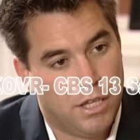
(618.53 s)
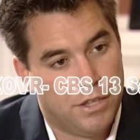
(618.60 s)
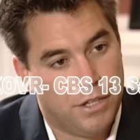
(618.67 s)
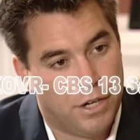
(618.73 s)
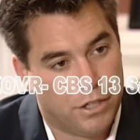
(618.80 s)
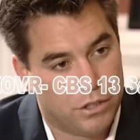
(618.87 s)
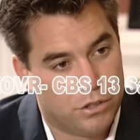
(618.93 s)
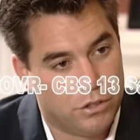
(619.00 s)

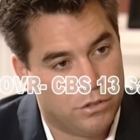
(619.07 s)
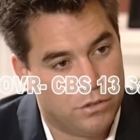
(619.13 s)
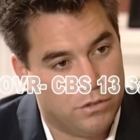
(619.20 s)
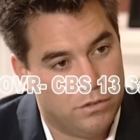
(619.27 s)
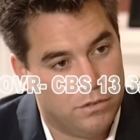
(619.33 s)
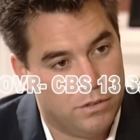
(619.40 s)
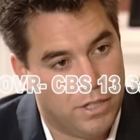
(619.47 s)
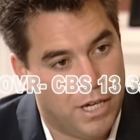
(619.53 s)
The
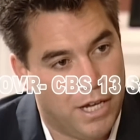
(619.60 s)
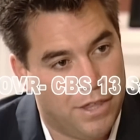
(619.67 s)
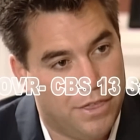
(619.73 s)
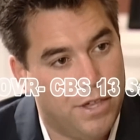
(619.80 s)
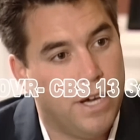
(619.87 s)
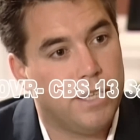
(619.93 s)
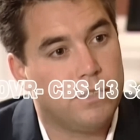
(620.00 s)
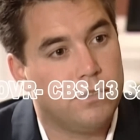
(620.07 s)
article I
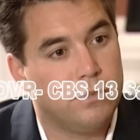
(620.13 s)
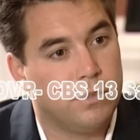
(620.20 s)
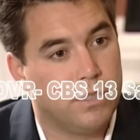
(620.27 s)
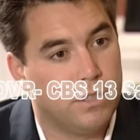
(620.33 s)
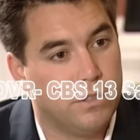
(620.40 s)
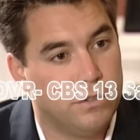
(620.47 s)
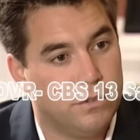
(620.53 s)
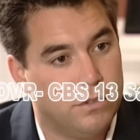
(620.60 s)
thought to
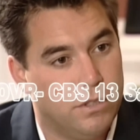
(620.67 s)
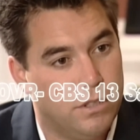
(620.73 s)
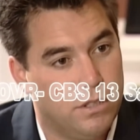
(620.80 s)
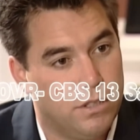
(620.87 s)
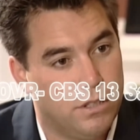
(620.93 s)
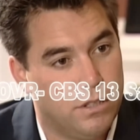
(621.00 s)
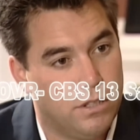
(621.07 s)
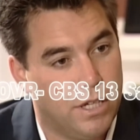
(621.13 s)
include,
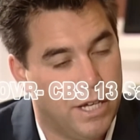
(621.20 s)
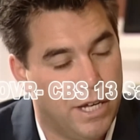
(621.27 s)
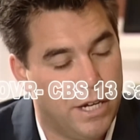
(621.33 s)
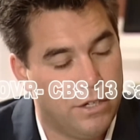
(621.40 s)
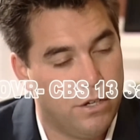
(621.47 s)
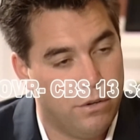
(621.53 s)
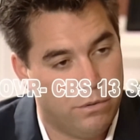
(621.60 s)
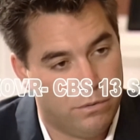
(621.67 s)
I
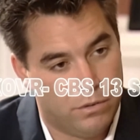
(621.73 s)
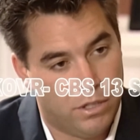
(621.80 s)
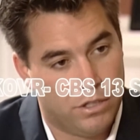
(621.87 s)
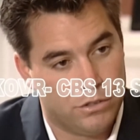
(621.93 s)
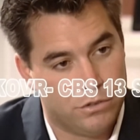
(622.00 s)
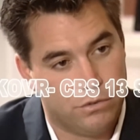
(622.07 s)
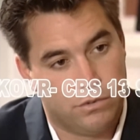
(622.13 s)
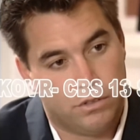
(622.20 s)
know
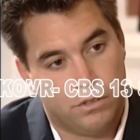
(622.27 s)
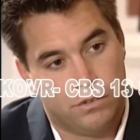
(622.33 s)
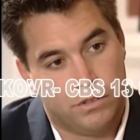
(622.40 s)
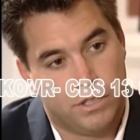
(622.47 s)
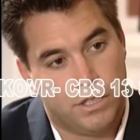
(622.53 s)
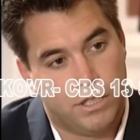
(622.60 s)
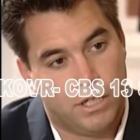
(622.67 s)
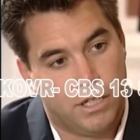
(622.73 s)
also
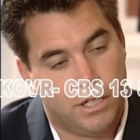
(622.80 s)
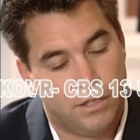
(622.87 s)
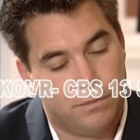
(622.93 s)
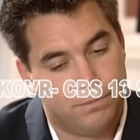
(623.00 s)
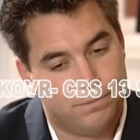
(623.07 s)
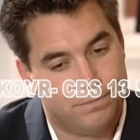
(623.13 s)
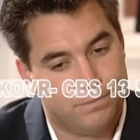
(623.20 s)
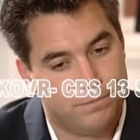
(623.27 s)
included
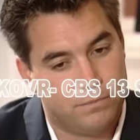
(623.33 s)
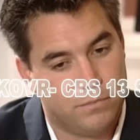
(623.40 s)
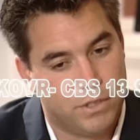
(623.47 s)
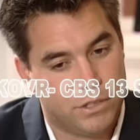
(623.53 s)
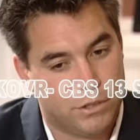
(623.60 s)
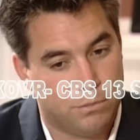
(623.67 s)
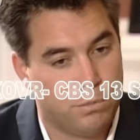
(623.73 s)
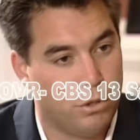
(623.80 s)

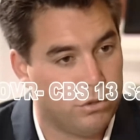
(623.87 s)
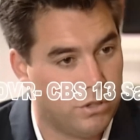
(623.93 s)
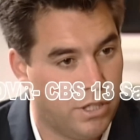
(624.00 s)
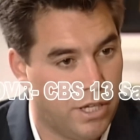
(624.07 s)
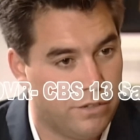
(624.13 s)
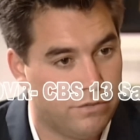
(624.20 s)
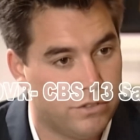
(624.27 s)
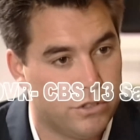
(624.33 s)
a supposed
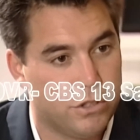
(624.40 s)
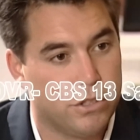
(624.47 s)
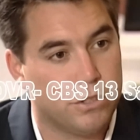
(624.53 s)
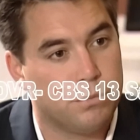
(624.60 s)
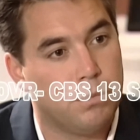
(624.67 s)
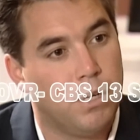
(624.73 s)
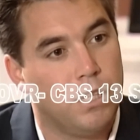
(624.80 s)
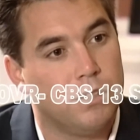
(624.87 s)
life
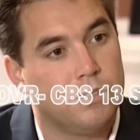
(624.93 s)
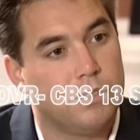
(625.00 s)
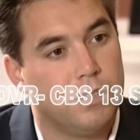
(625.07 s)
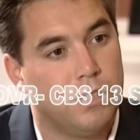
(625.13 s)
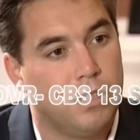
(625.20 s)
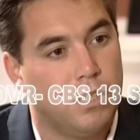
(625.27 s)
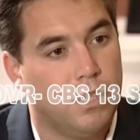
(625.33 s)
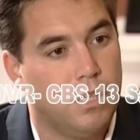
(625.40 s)
insurance
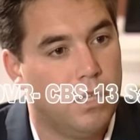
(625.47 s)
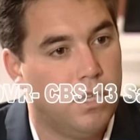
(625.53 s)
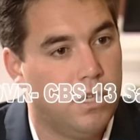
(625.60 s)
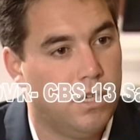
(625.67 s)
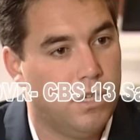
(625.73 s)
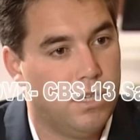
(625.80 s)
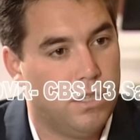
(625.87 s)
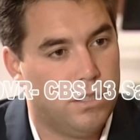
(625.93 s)
policy,
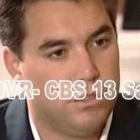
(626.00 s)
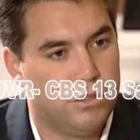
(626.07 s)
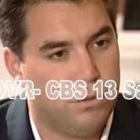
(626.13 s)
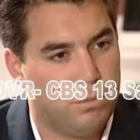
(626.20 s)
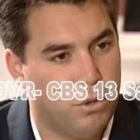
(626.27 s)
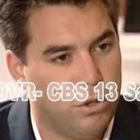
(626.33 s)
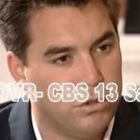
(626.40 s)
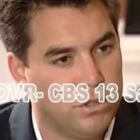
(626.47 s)

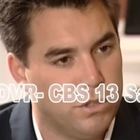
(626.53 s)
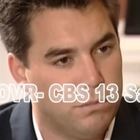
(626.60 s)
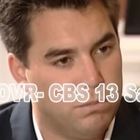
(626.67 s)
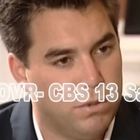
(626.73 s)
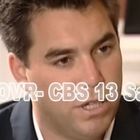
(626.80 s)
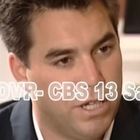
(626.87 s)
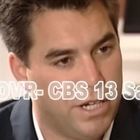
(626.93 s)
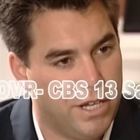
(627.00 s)
supposed
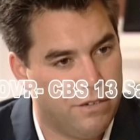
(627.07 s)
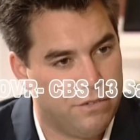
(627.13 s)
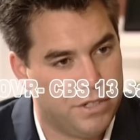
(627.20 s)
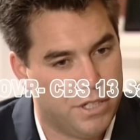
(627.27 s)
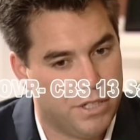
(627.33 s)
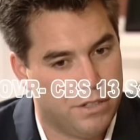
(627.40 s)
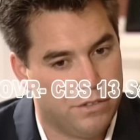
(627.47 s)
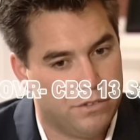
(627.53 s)
blood
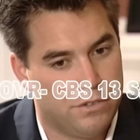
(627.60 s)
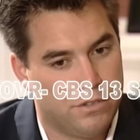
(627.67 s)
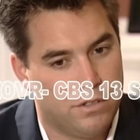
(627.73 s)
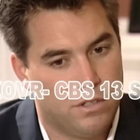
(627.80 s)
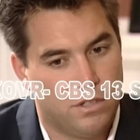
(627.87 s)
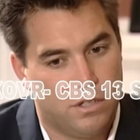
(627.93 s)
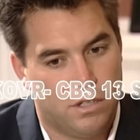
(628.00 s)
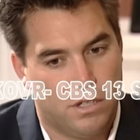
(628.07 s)
evidence,
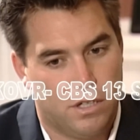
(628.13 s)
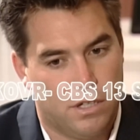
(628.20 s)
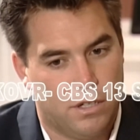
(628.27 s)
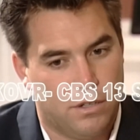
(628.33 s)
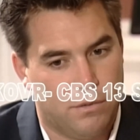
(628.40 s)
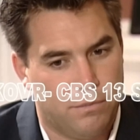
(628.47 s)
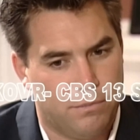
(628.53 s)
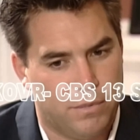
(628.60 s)

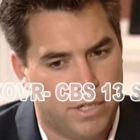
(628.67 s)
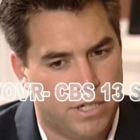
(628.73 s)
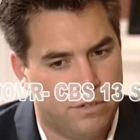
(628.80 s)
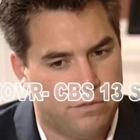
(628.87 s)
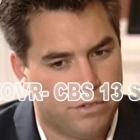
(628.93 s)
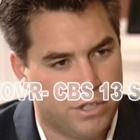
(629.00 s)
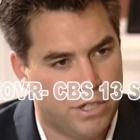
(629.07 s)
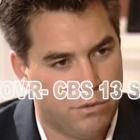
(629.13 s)
and I
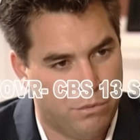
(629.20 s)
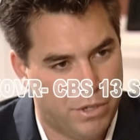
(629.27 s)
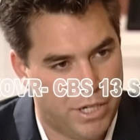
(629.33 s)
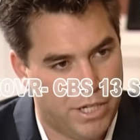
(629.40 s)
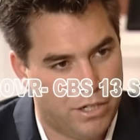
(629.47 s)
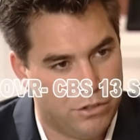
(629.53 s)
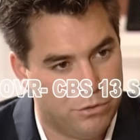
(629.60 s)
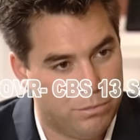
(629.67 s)
forget what
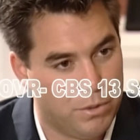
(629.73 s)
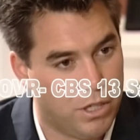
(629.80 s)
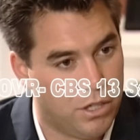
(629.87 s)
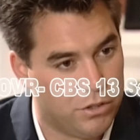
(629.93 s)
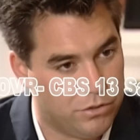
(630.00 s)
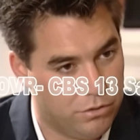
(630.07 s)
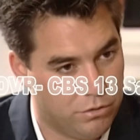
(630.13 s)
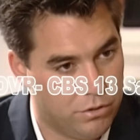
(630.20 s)
else, but
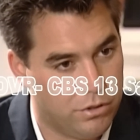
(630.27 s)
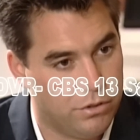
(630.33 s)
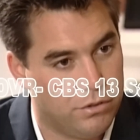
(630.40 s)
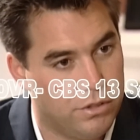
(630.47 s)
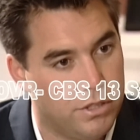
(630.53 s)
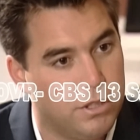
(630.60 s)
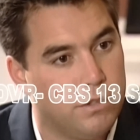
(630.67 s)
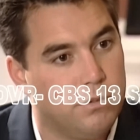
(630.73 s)
also
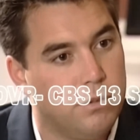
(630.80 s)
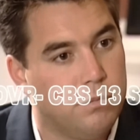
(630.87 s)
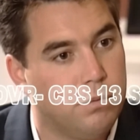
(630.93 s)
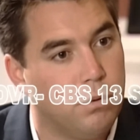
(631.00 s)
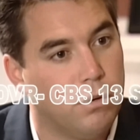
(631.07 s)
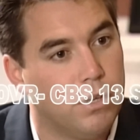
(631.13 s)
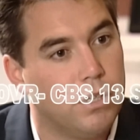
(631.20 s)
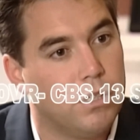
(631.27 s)
included the
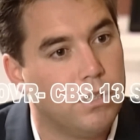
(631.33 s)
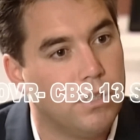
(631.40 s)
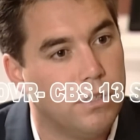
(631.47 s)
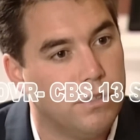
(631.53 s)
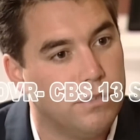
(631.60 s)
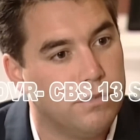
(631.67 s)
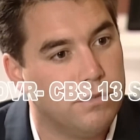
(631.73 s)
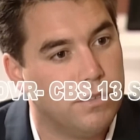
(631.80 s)
report
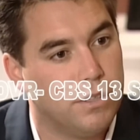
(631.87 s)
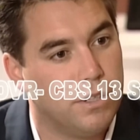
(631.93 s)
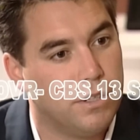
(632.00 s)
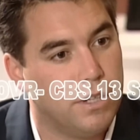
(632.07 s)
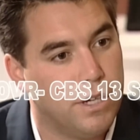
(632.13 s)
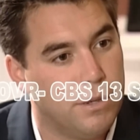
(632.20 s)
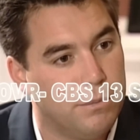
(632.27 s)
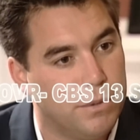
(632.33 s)
of
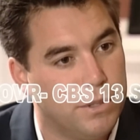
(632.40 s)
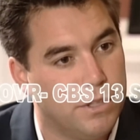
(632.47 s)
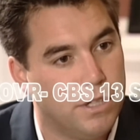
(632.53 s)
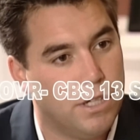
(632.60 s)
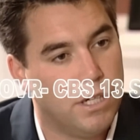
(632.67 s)
Amber.